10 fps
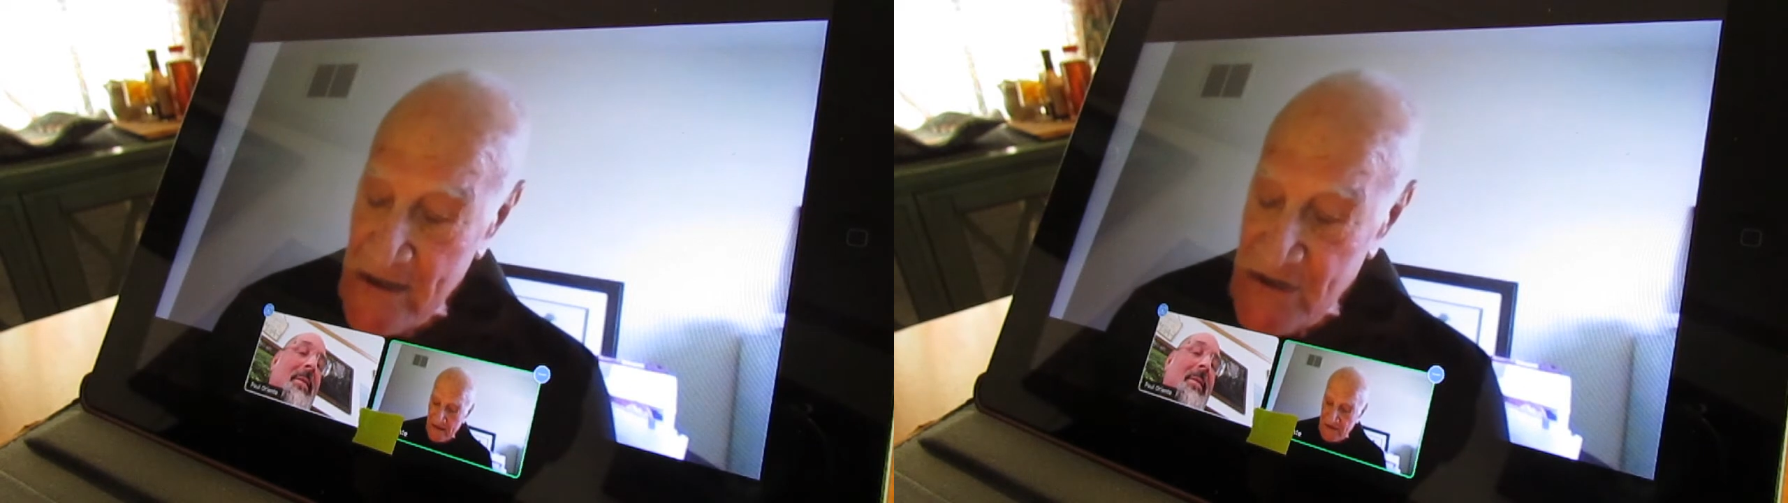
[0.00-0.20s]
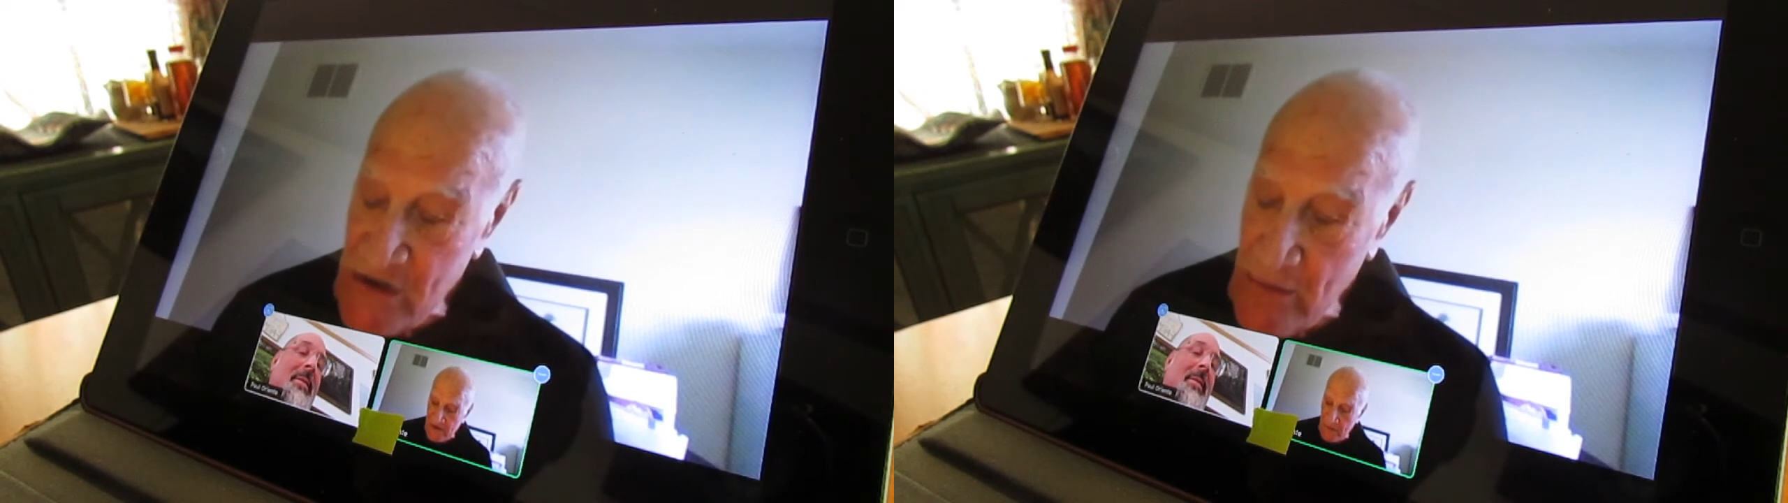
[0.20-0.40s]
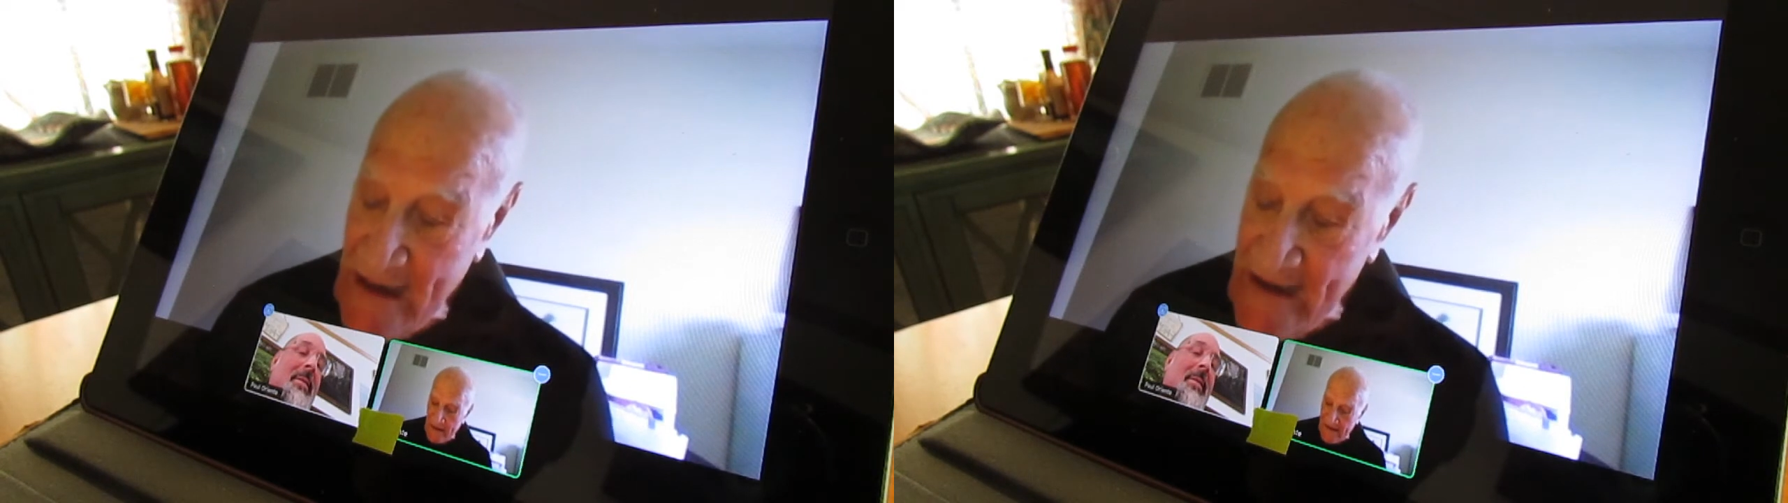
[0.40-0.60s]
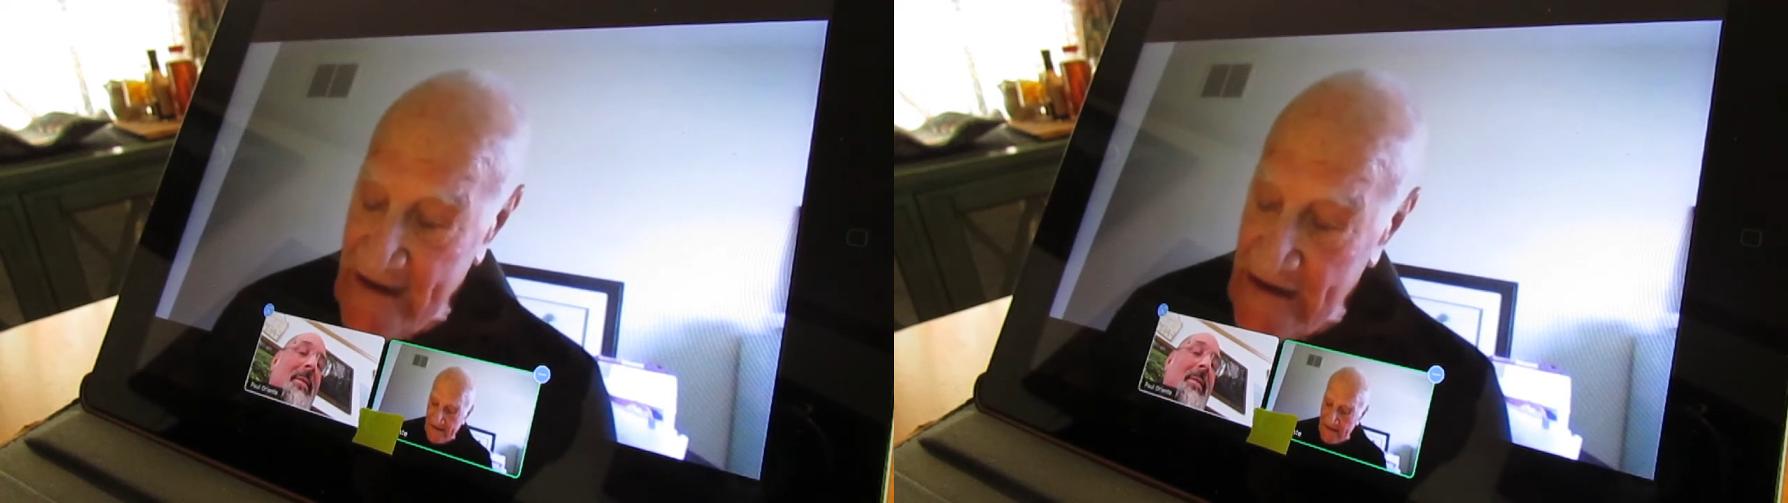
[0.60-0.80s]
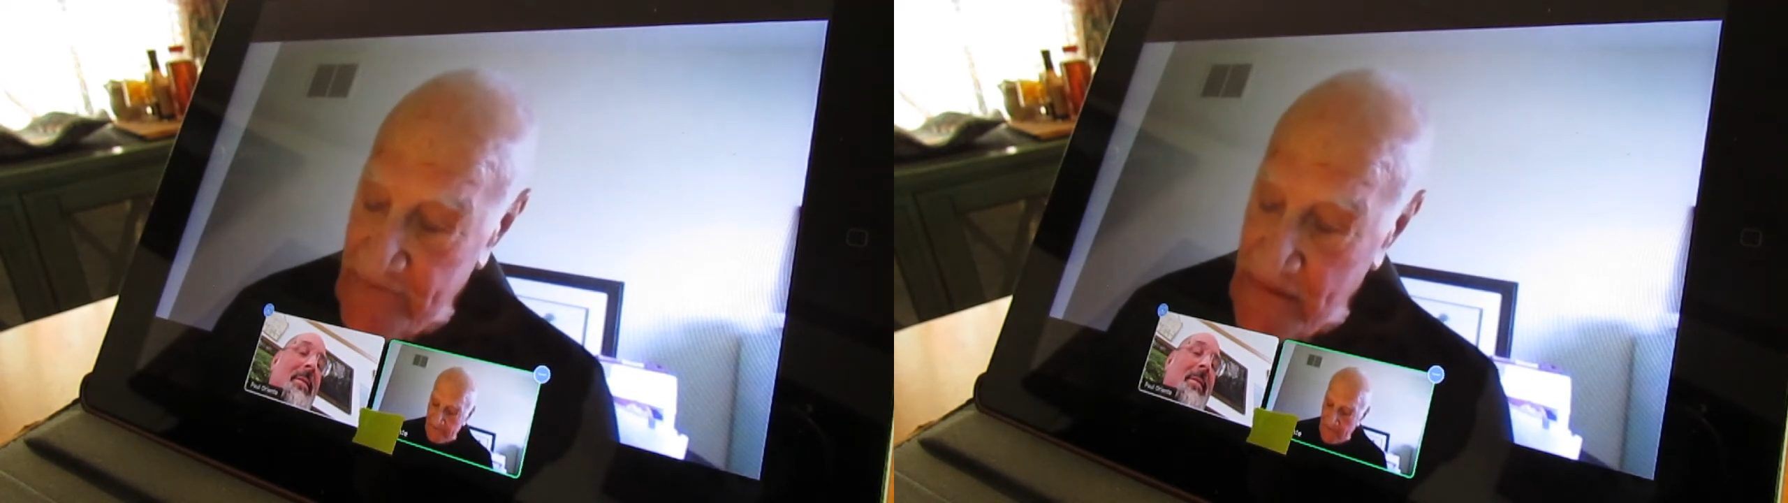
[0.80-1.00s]
So I
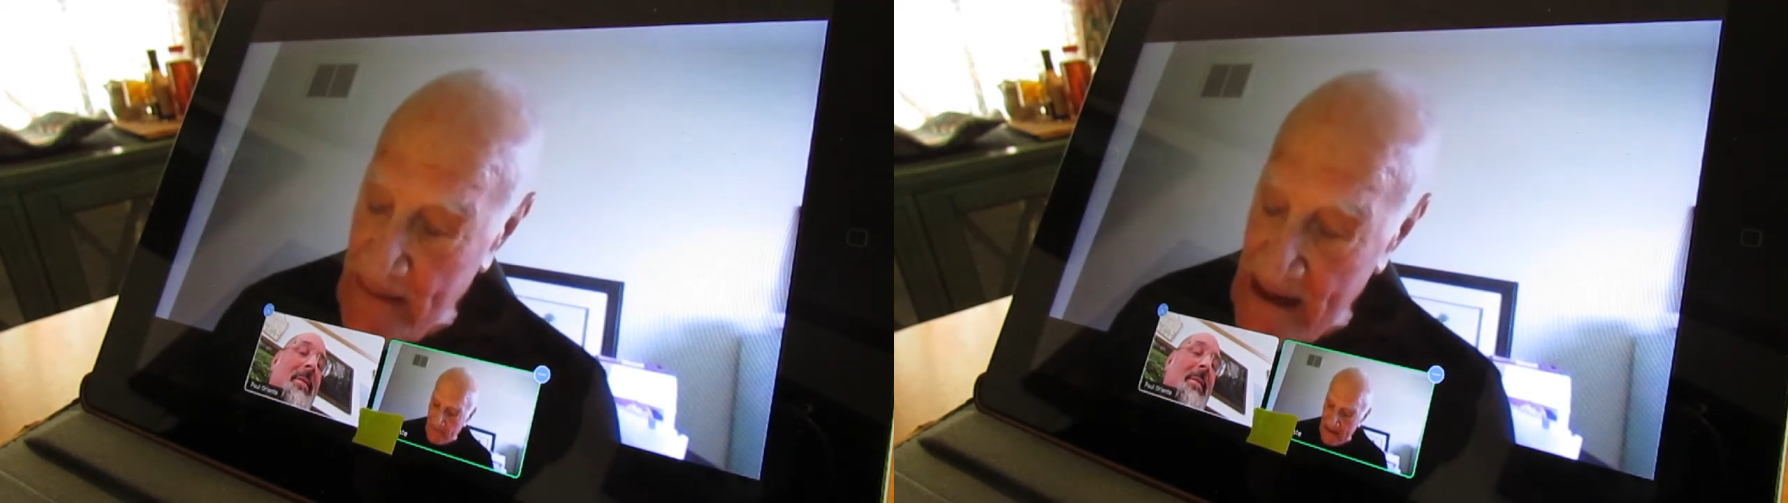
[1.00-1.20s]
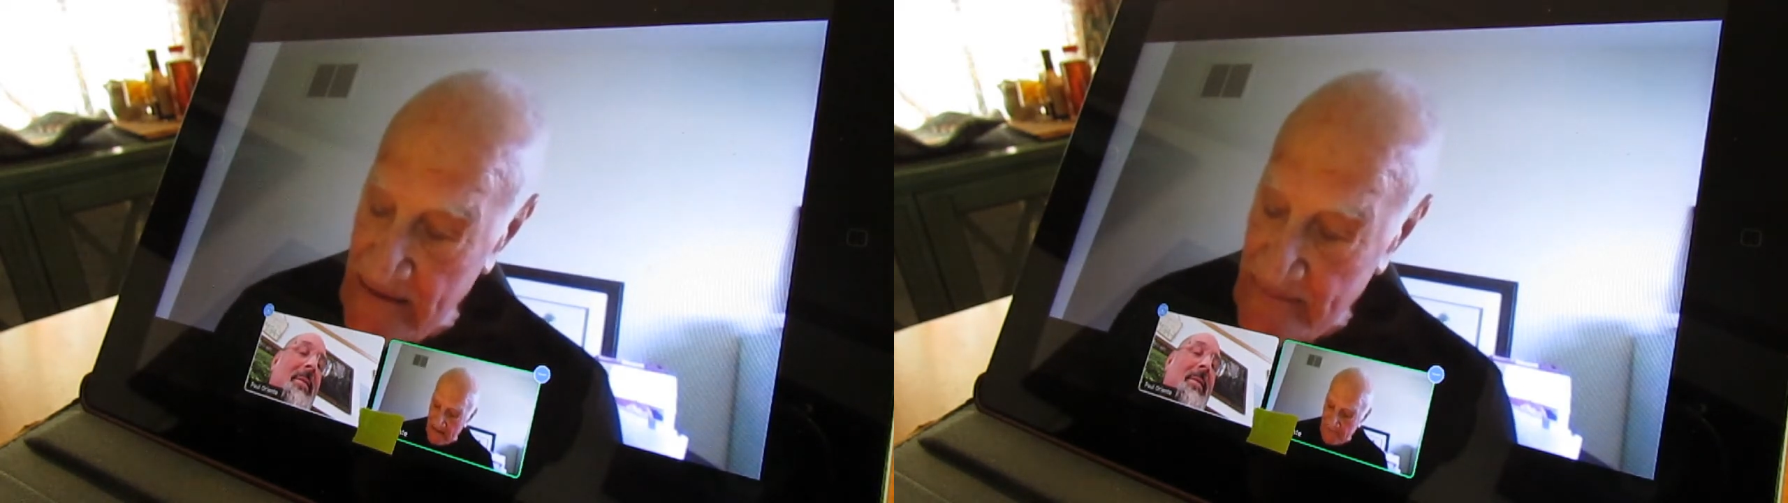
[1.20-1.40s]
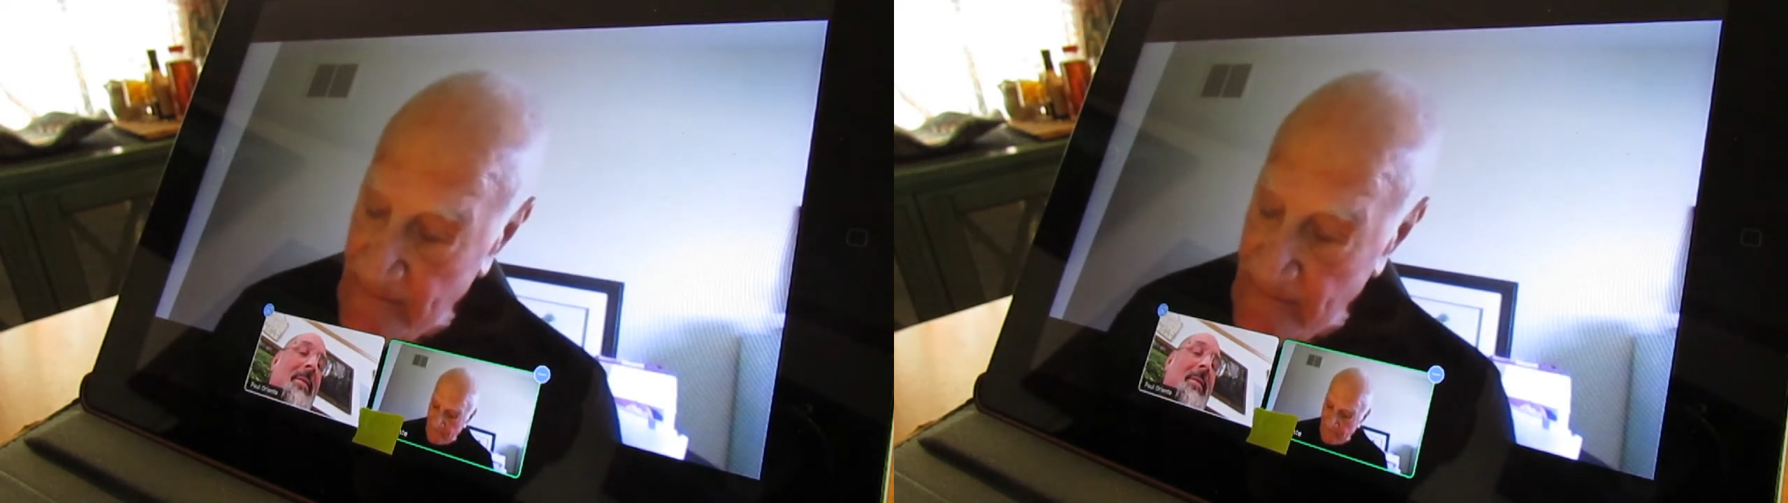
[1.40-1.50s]
hit it for a